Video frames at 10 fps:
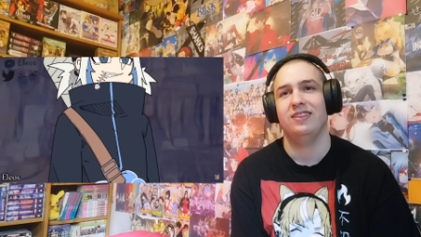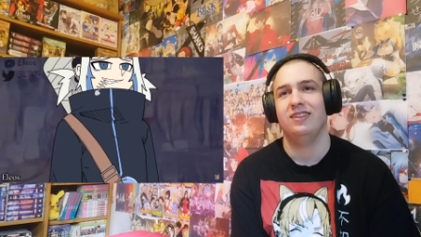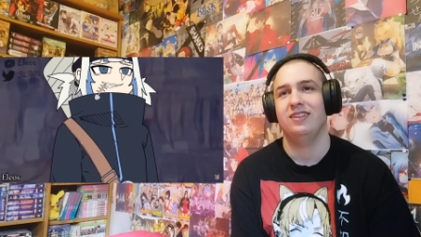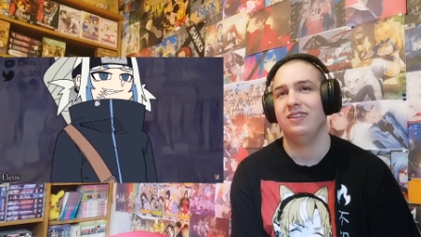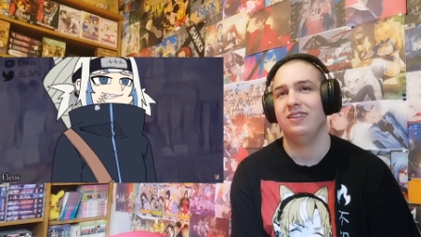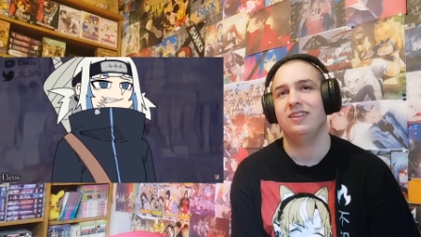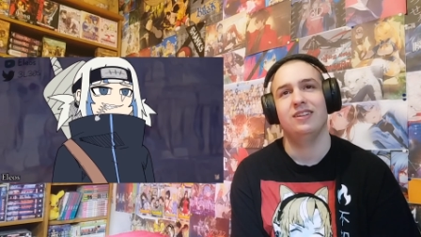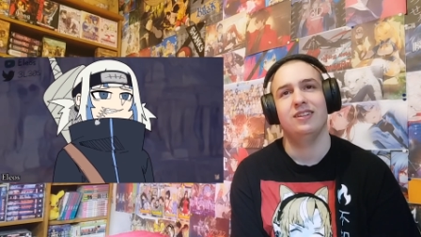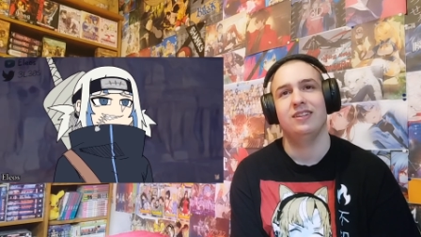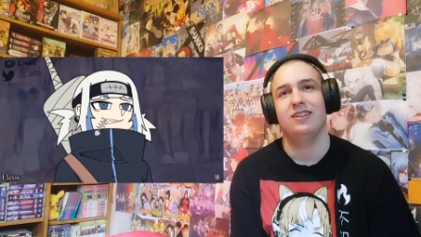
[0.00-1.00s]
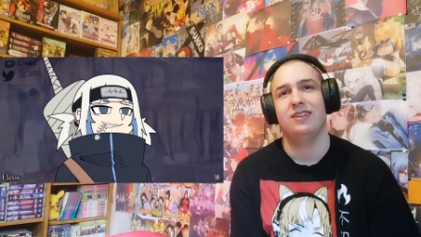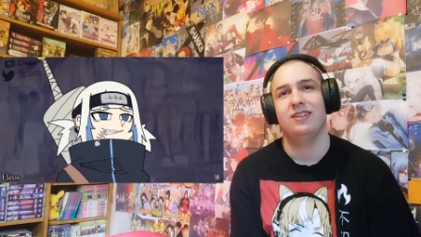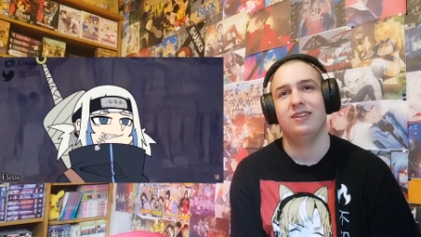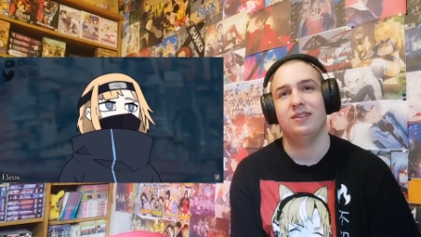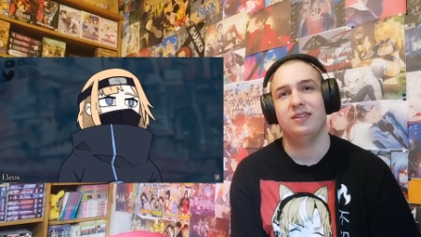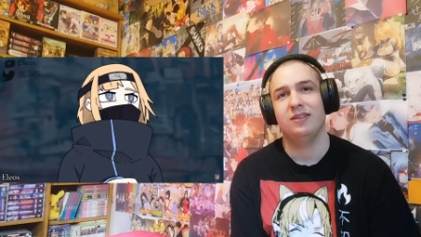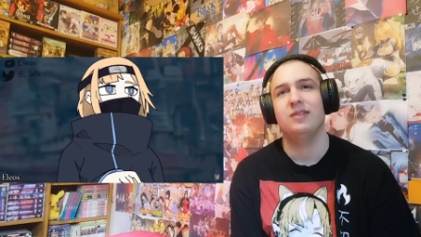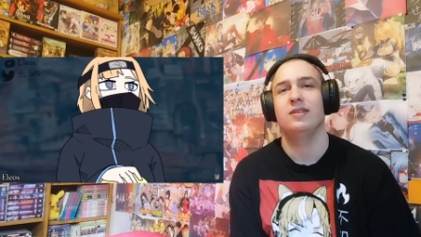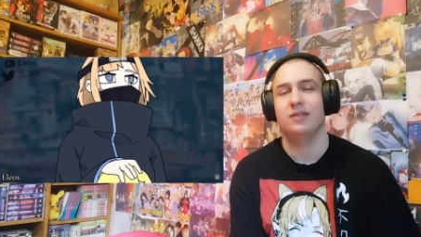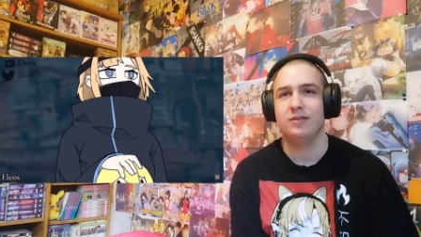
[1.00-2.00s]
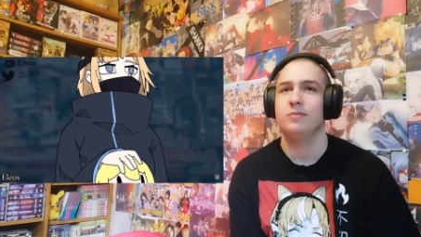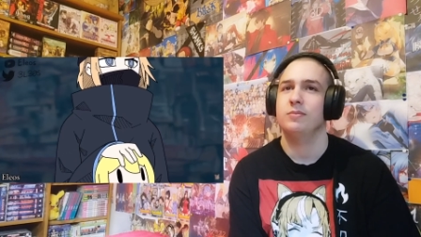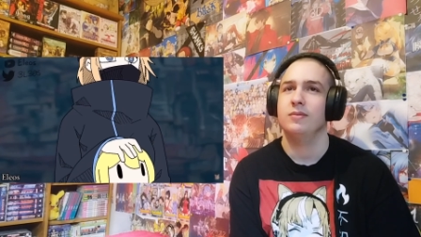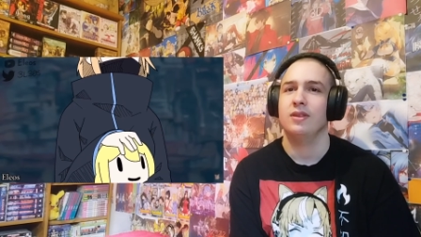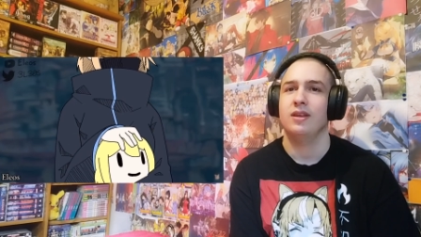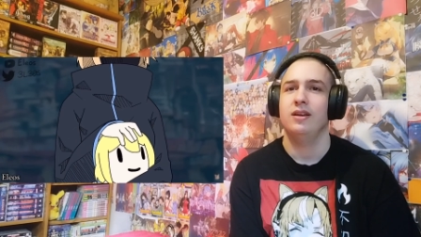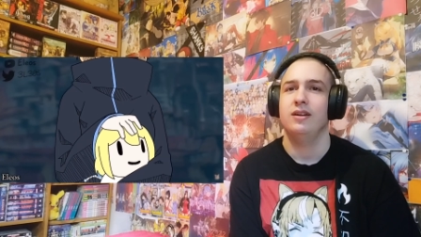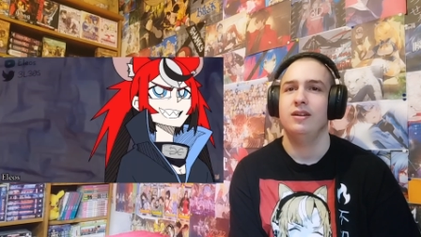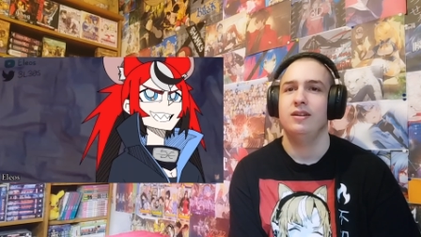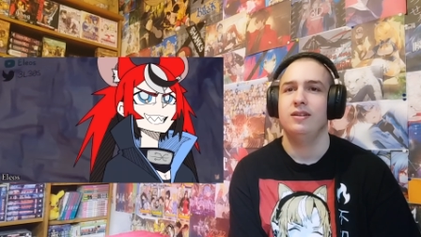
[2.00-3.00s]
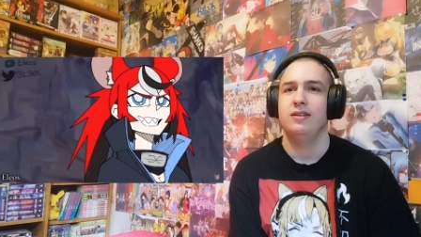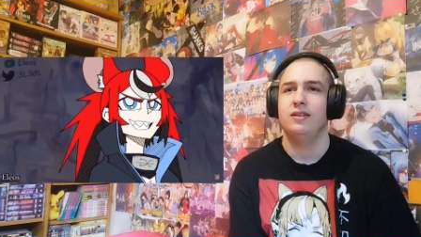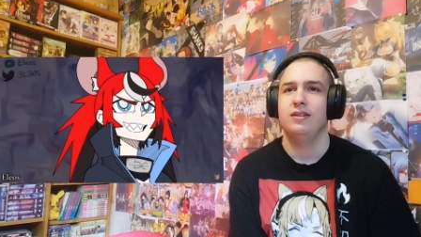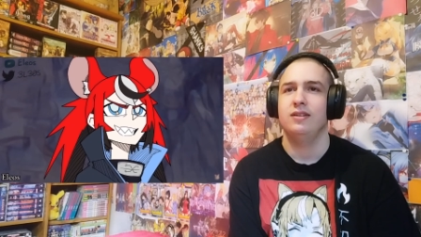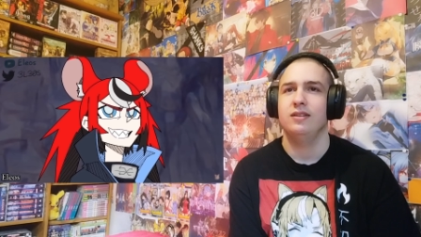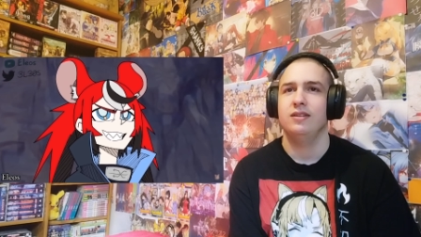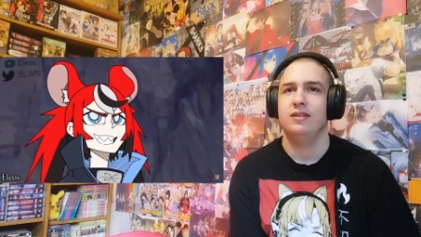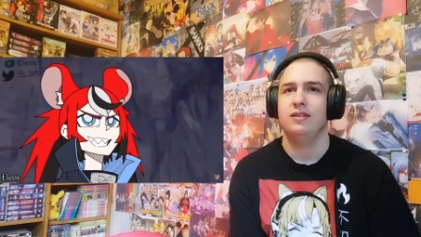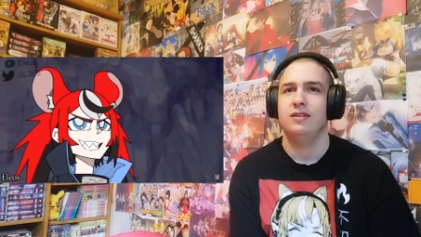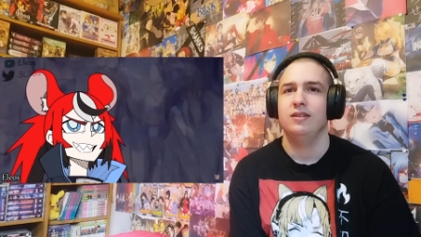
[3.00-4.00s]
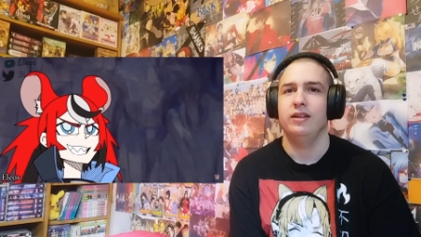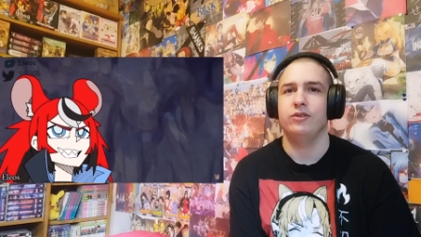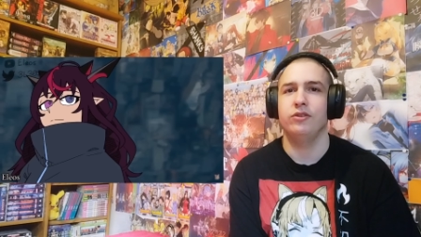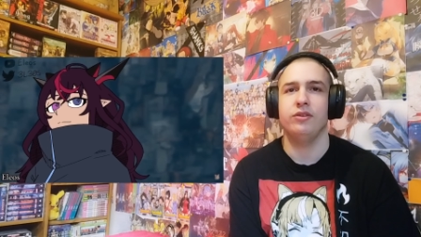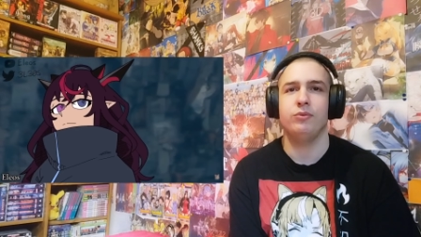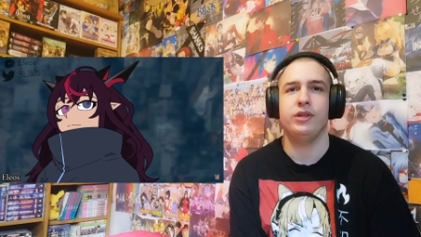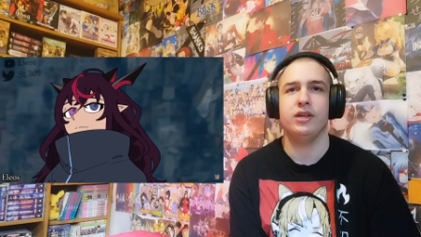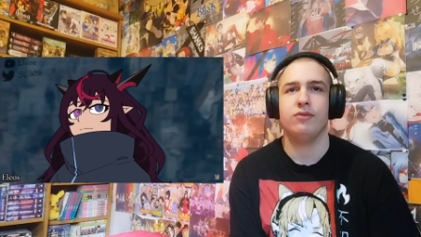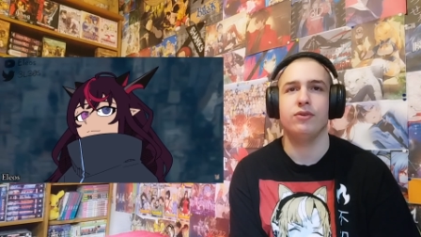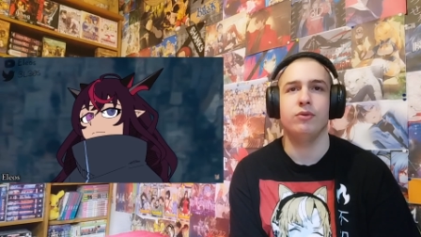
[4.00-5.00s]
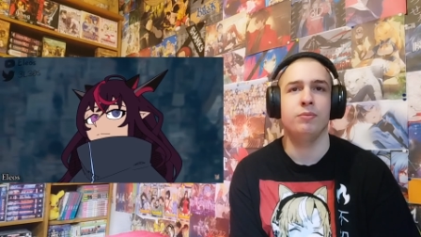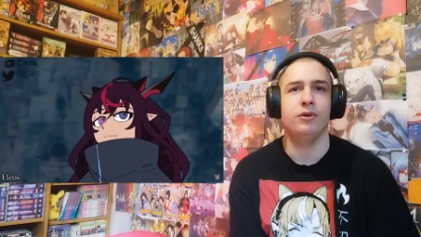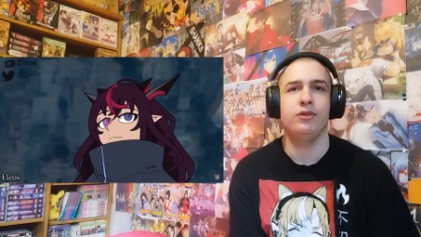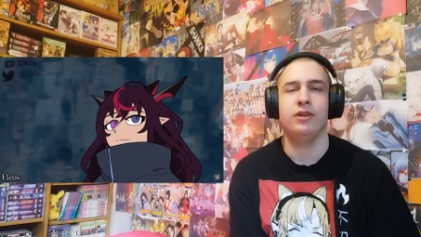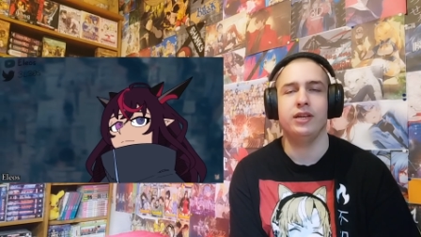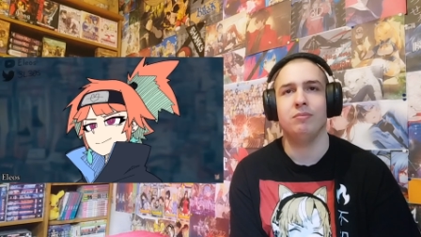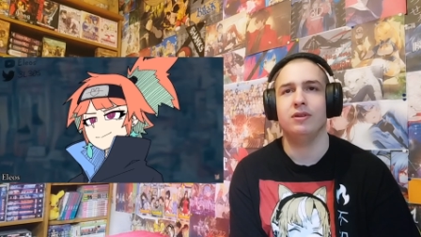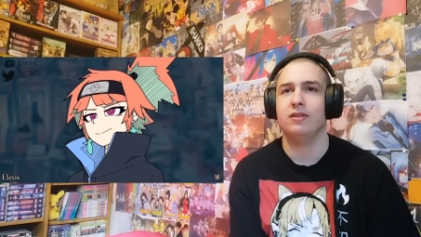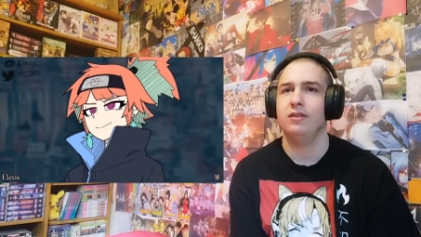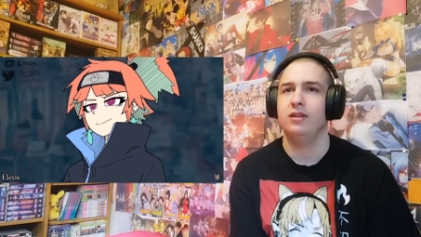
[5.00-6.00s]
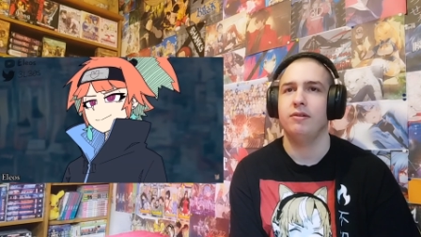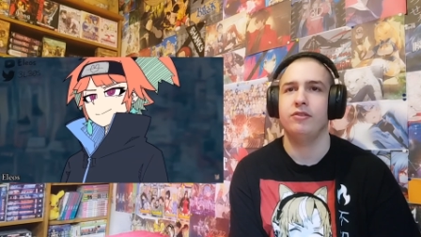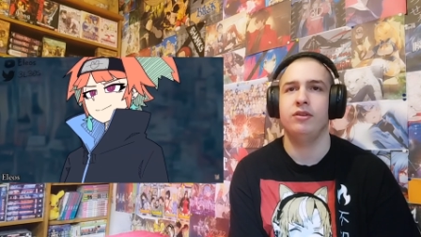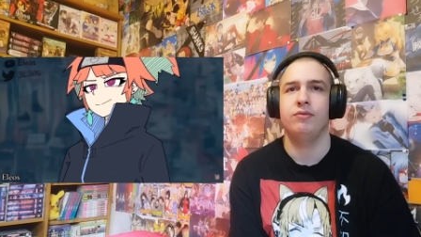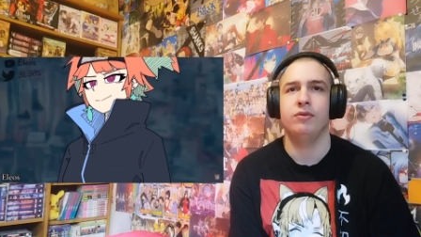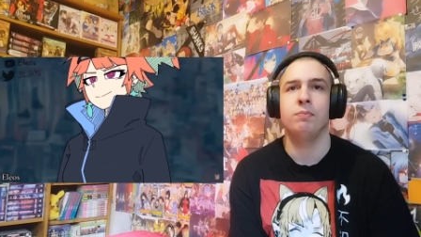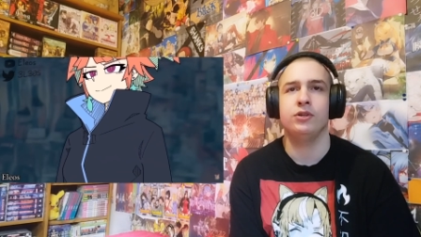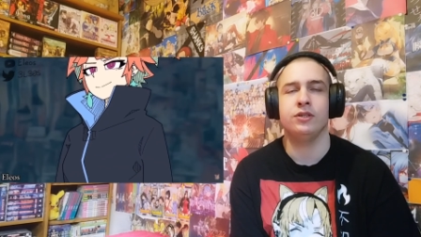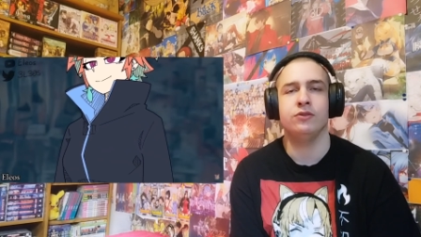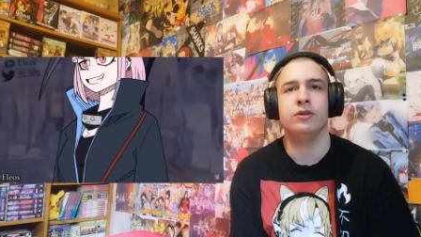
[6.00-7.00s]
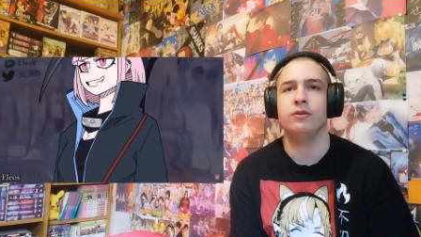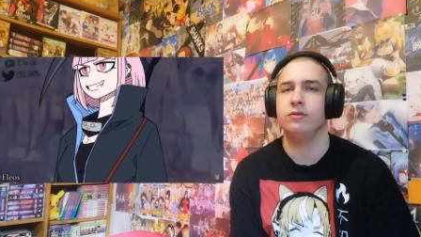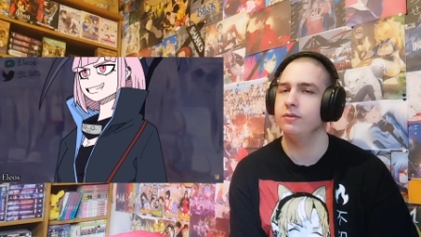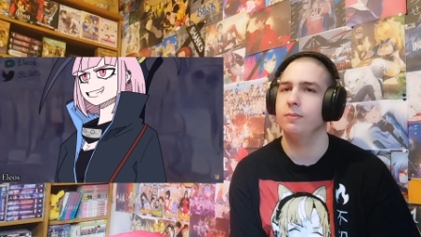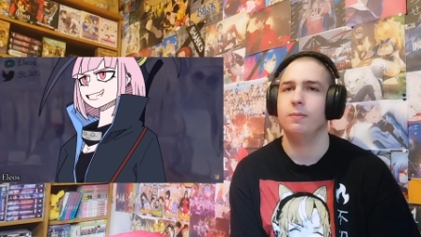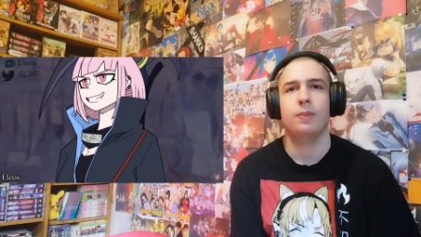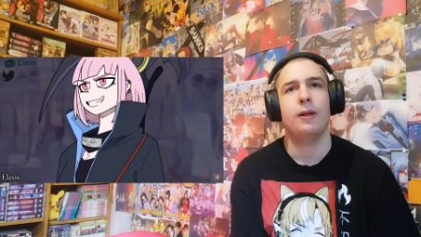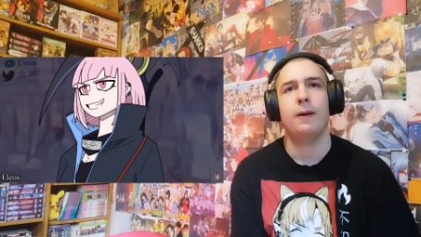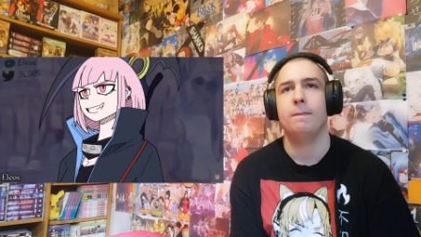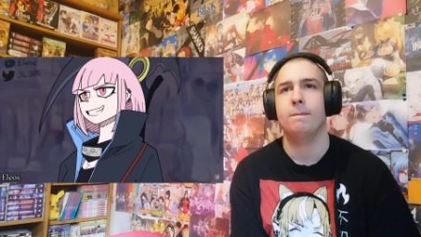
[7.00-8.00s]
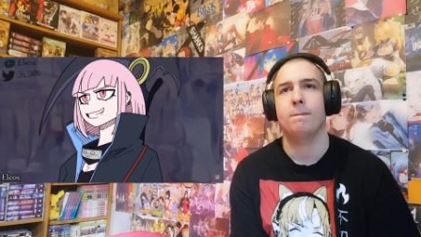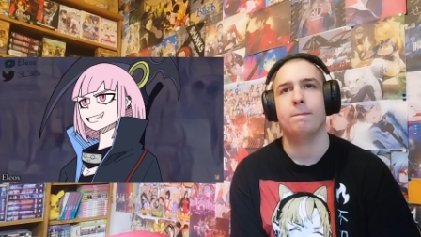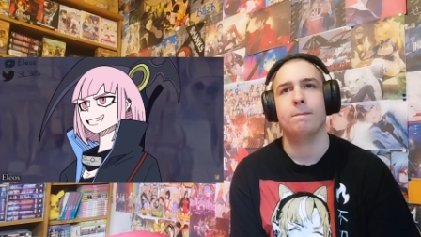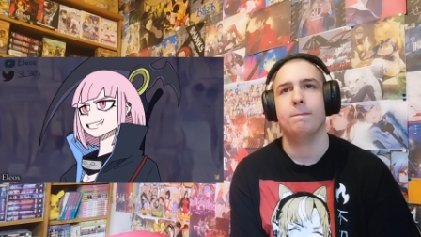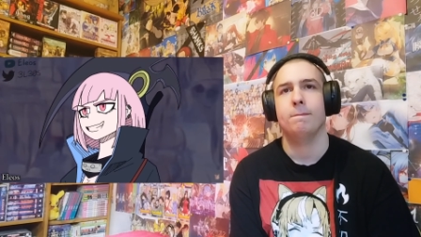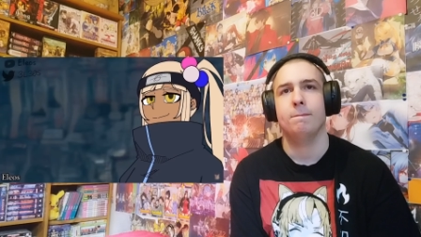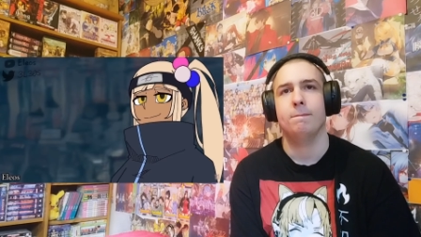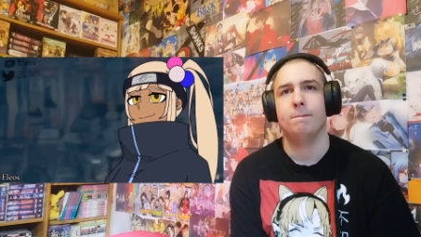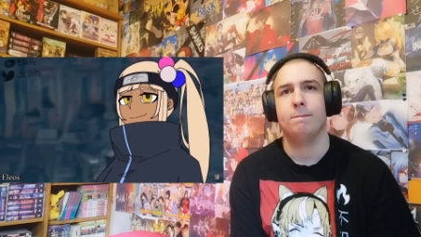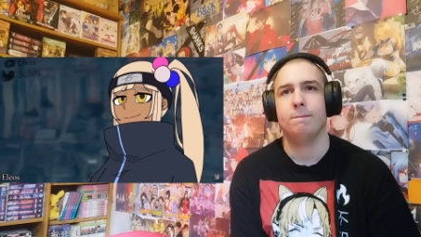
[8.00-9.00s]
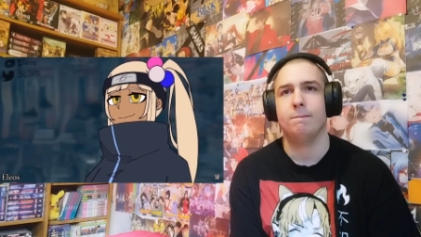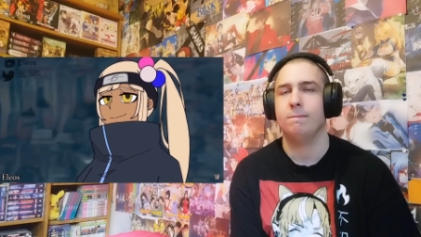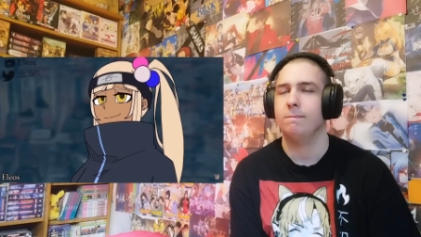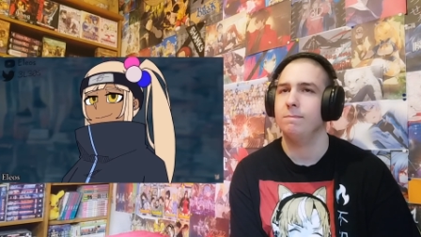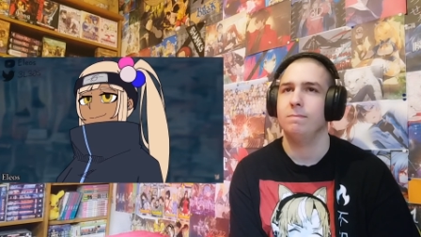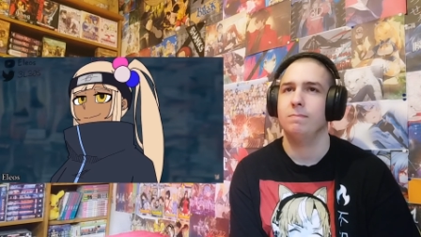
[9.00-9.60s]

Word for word: Gura, Ame, Huckles. I could see with the eye if I remember the name, but Kiana, I was never much into Naruto. Calli, Sana,